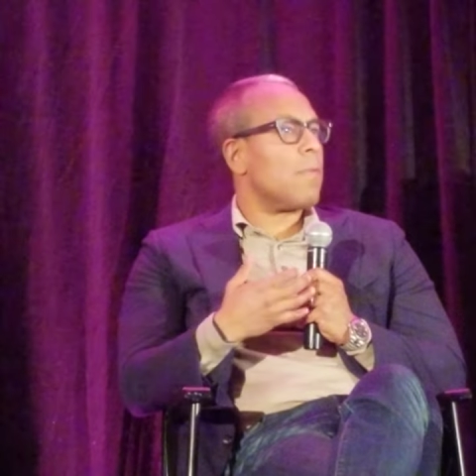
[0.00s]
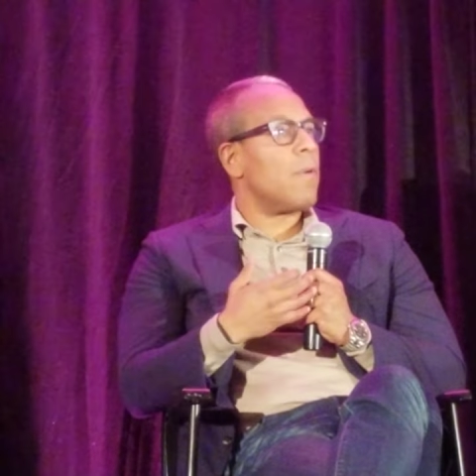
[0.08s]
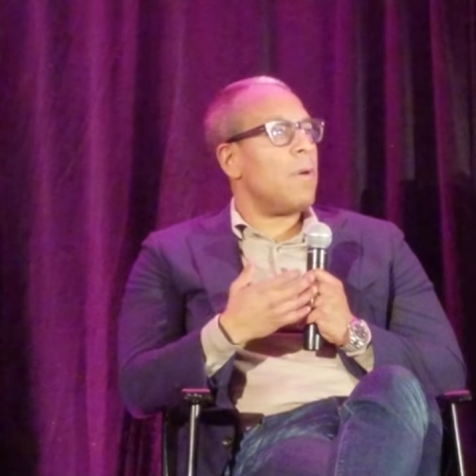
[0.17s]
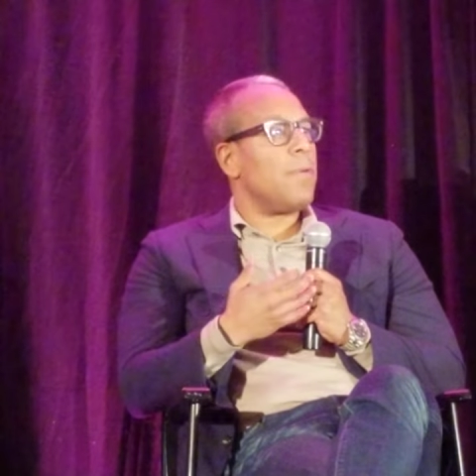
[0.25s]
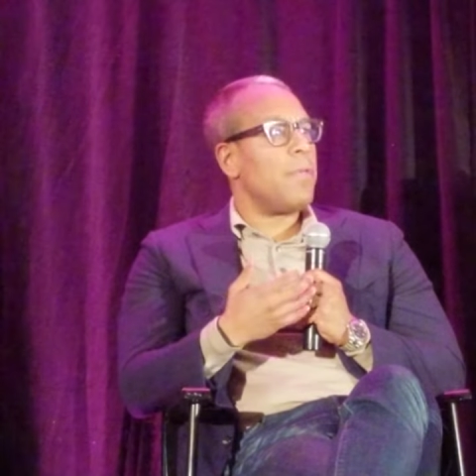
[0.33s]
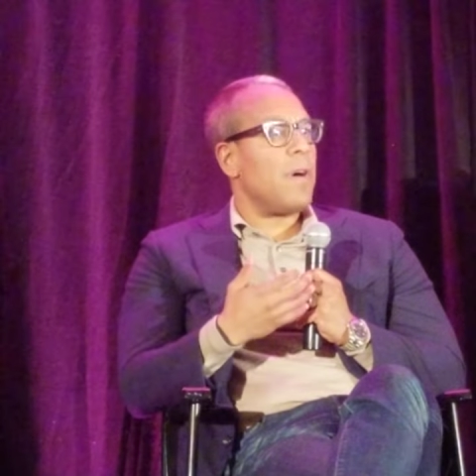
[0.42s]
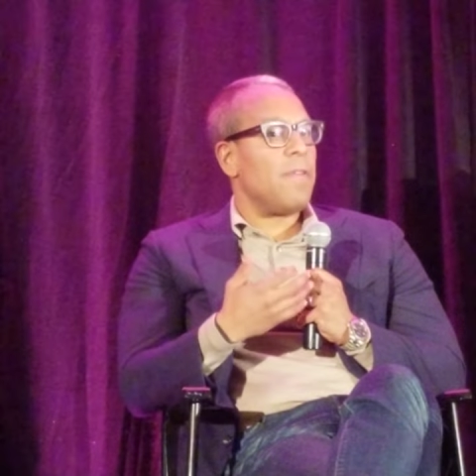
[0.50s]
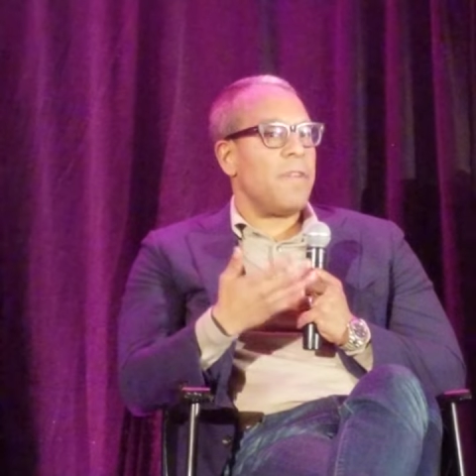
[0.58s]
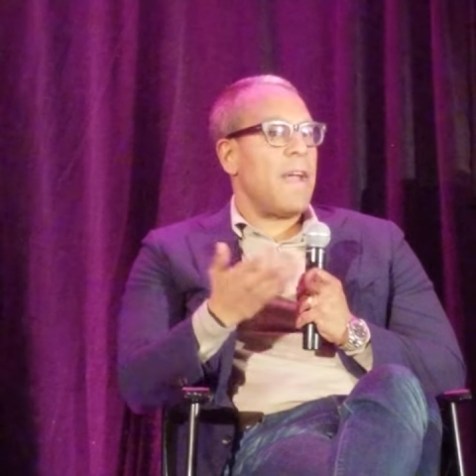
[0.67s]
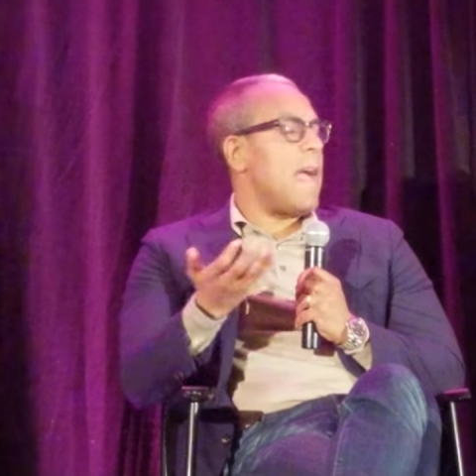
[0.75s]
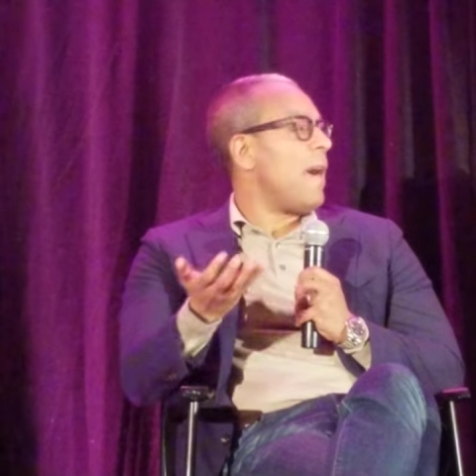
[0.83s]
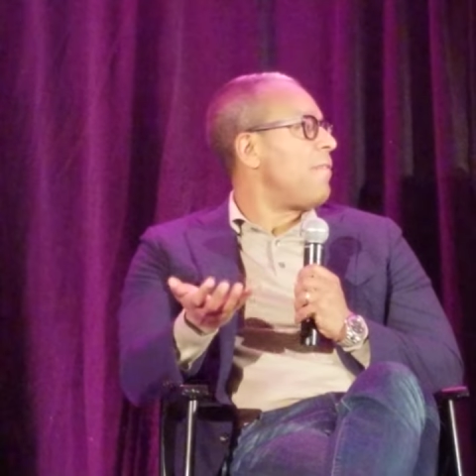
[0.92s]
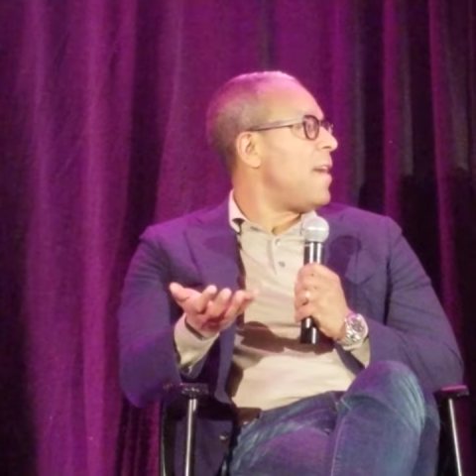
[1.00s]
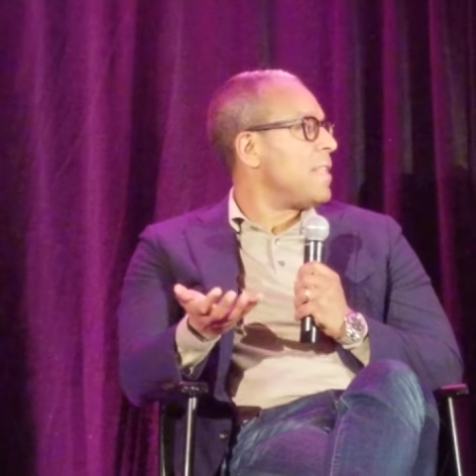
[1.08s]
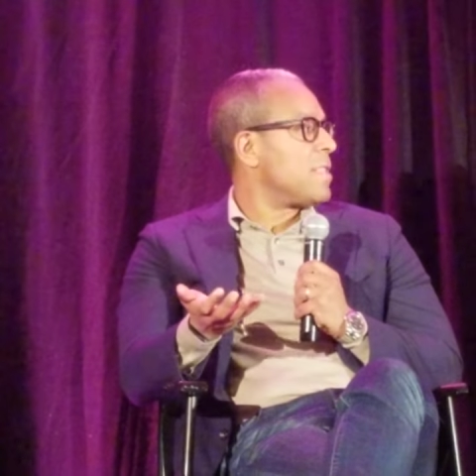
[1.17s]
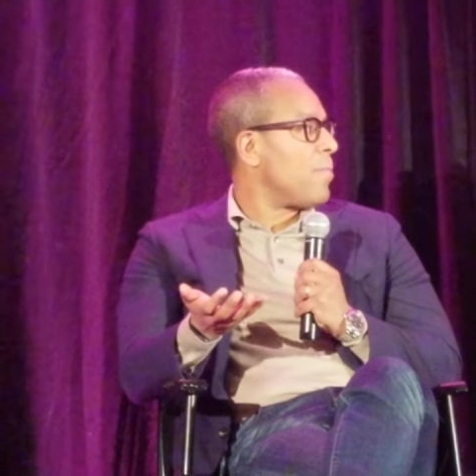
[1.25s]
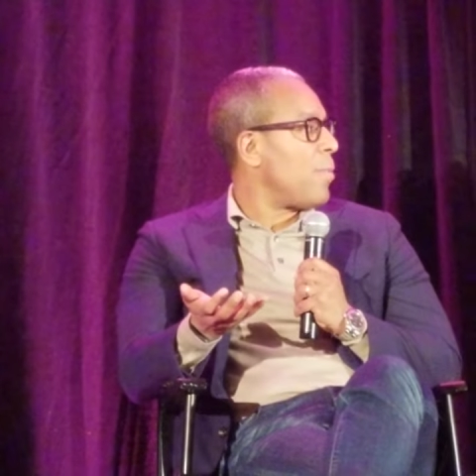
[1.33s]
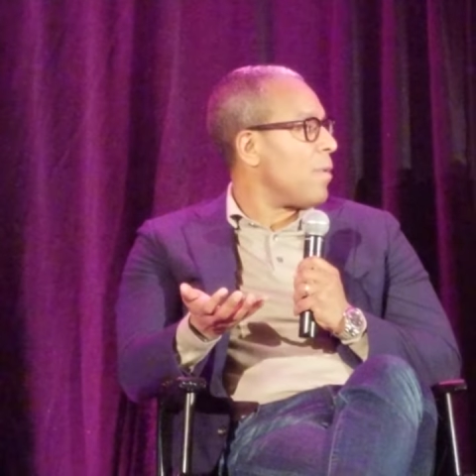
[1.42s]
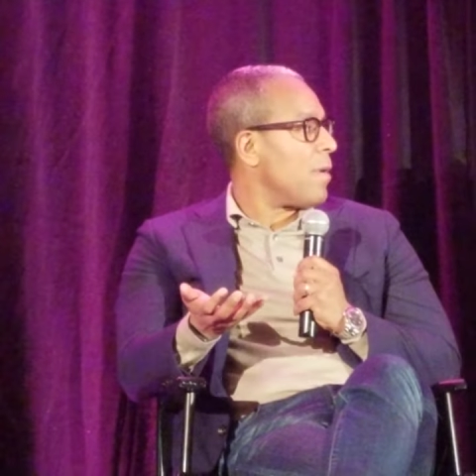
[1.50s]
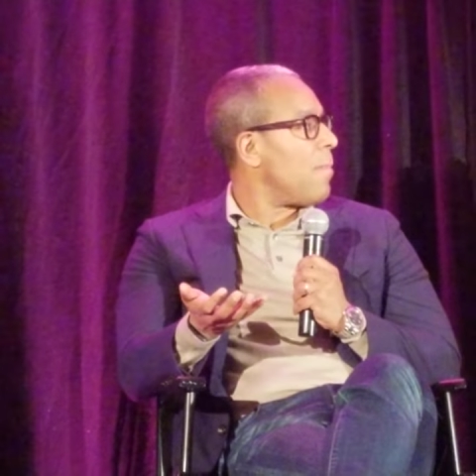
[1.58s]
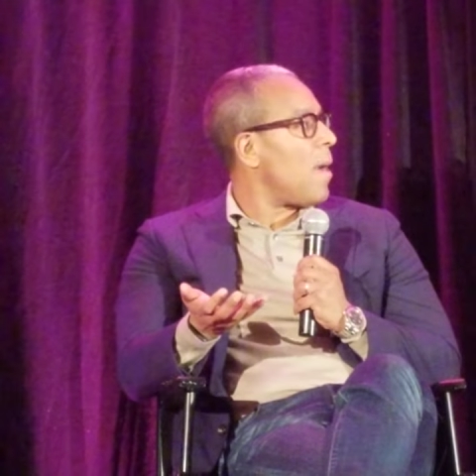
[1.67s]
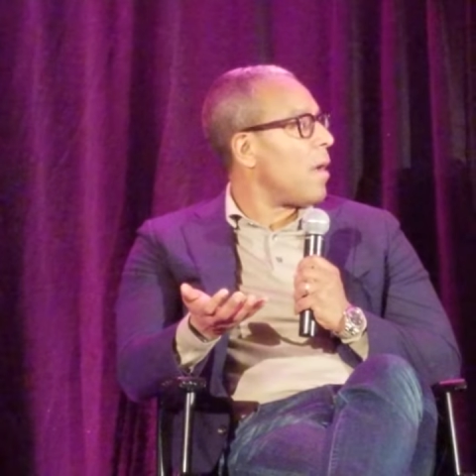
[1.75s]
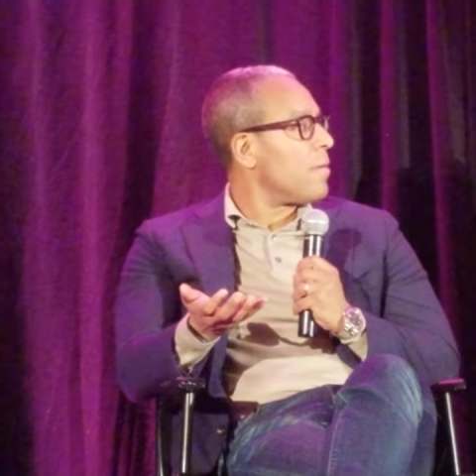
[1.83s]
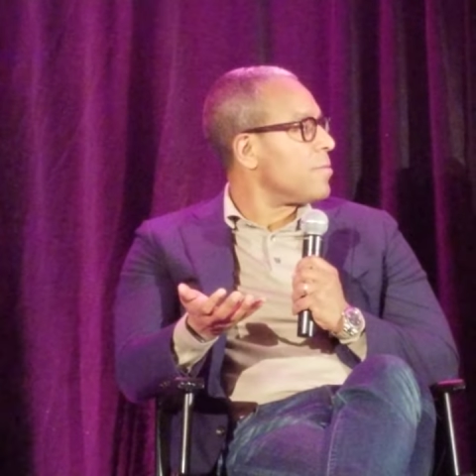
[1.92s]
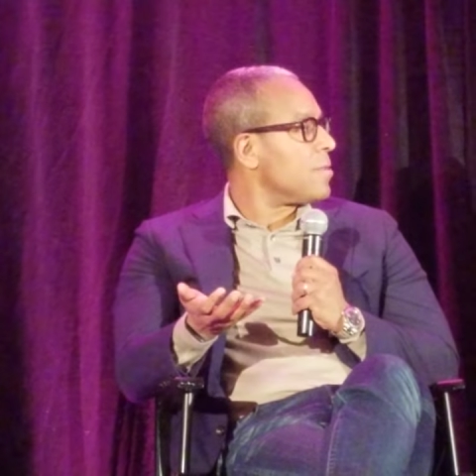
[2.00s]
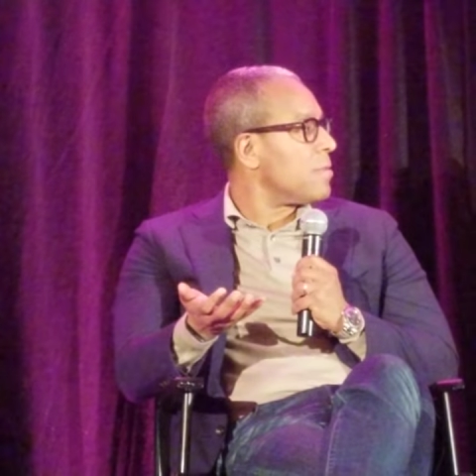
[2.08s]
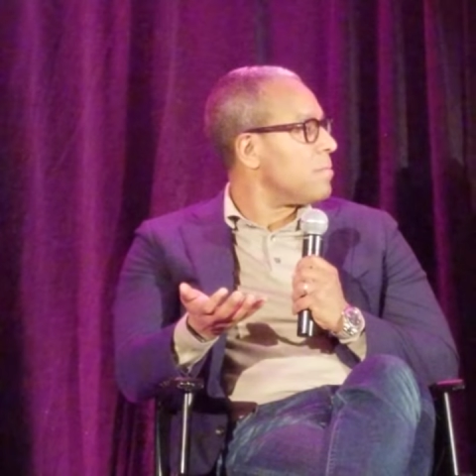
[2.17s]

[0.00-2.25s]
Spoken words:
growth of ad-supported models.